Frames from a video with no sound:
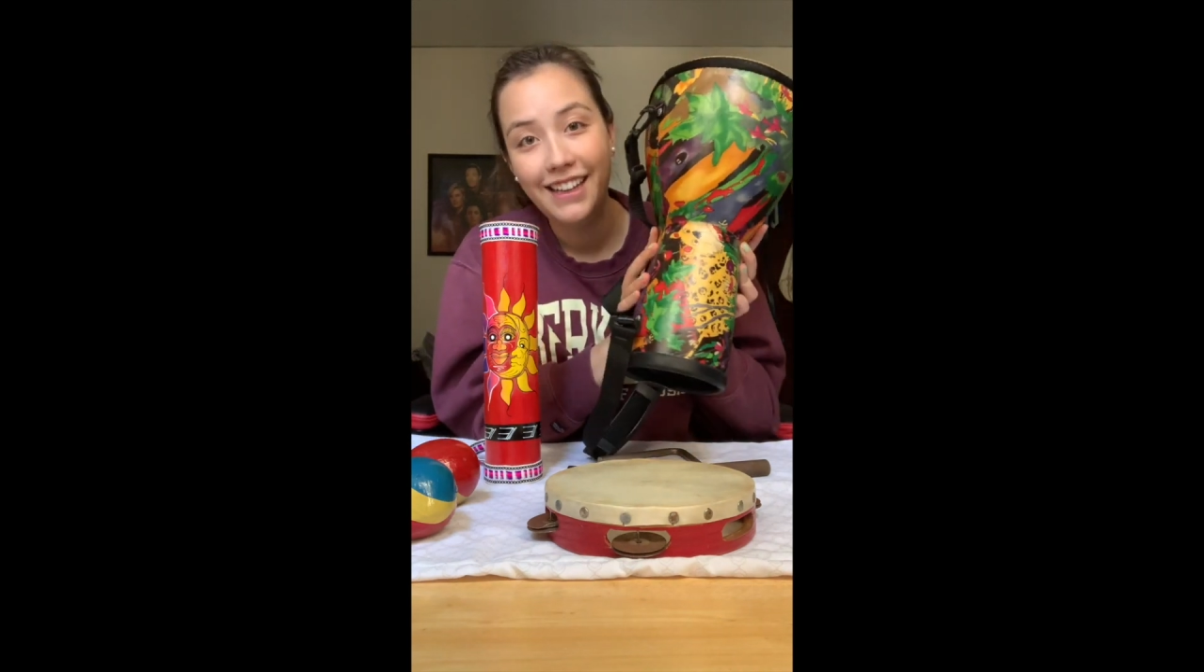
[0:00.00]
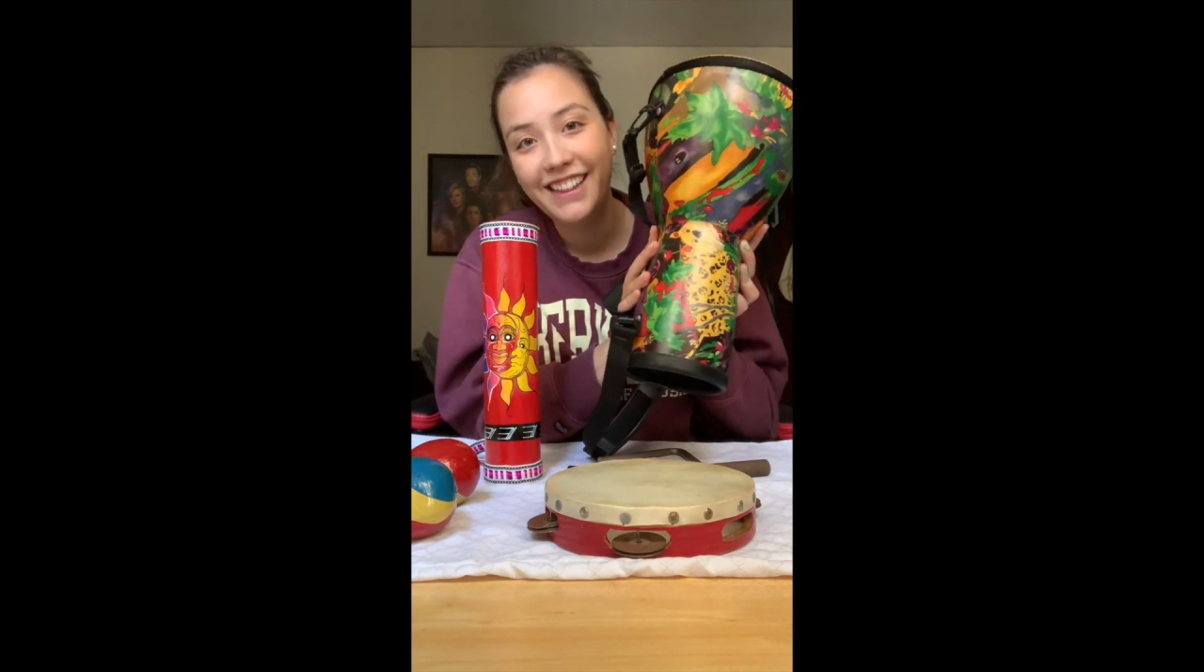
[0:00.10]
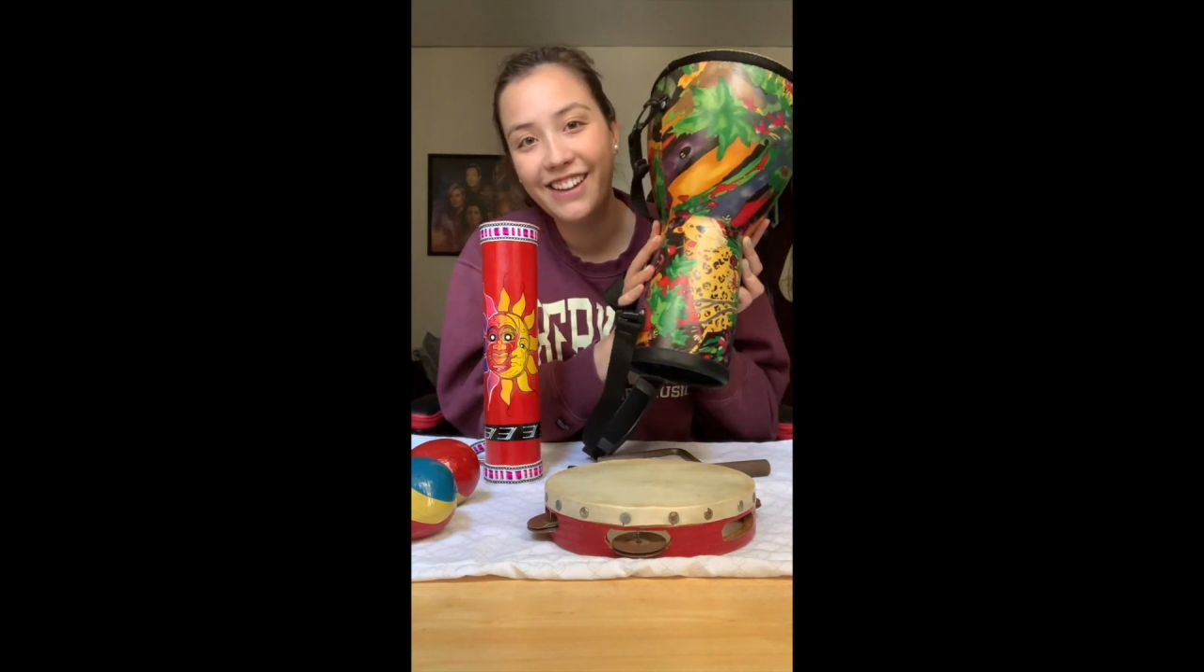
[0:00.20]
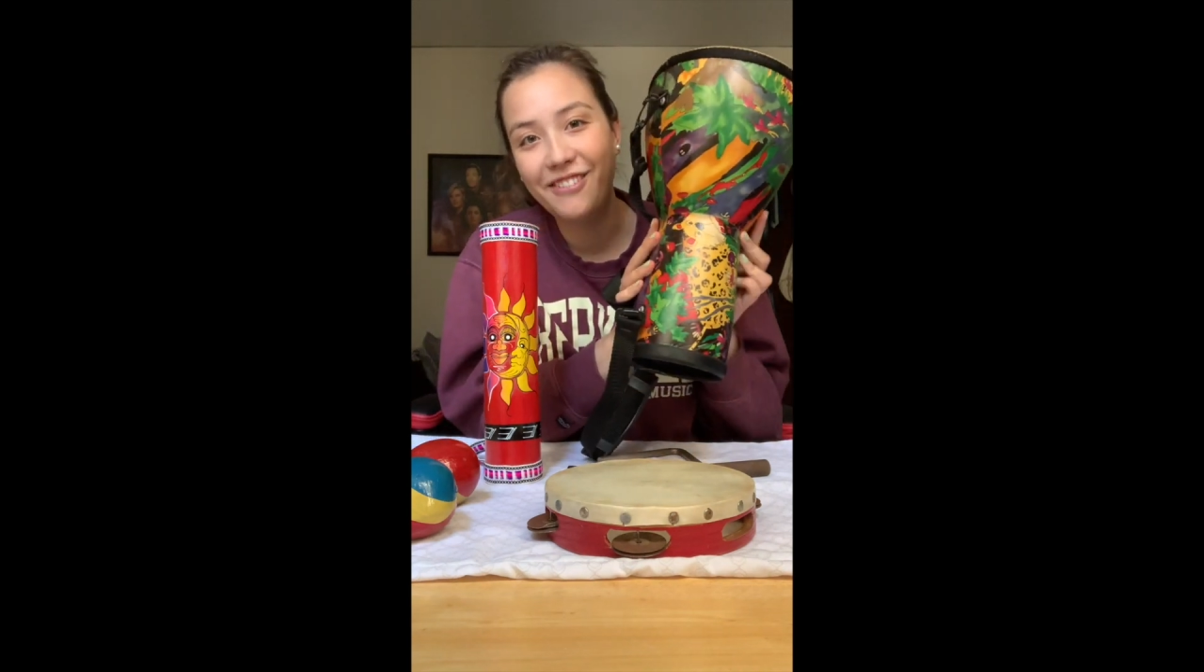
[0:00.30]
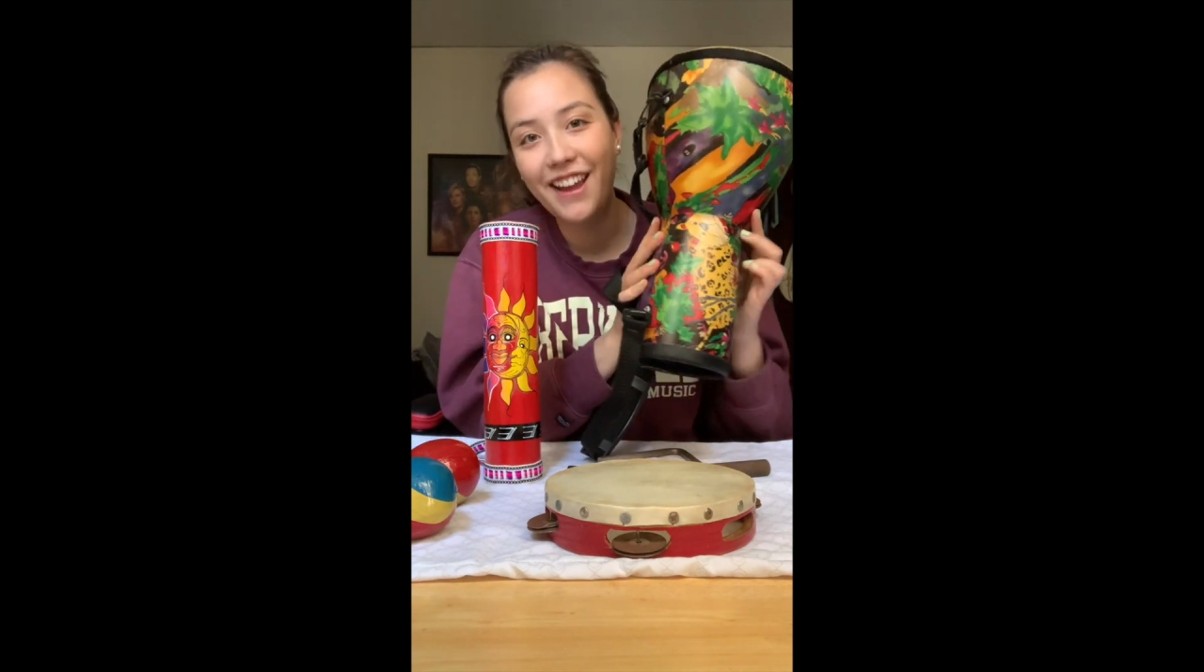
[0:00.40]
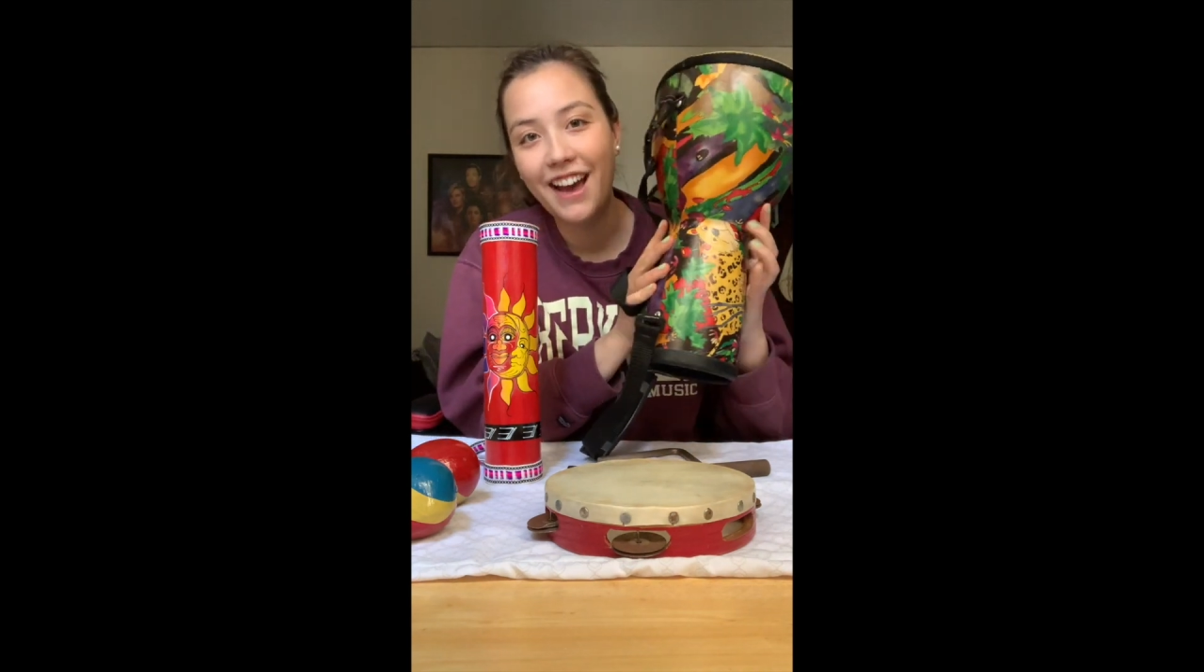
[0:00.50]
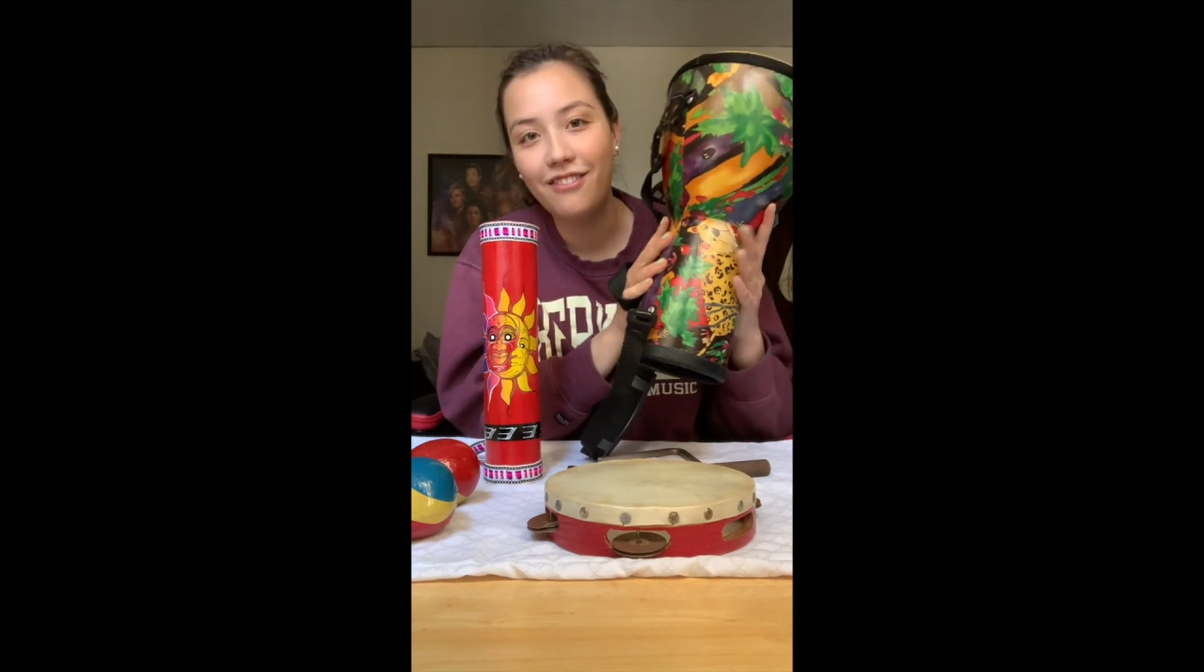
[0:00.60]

that we have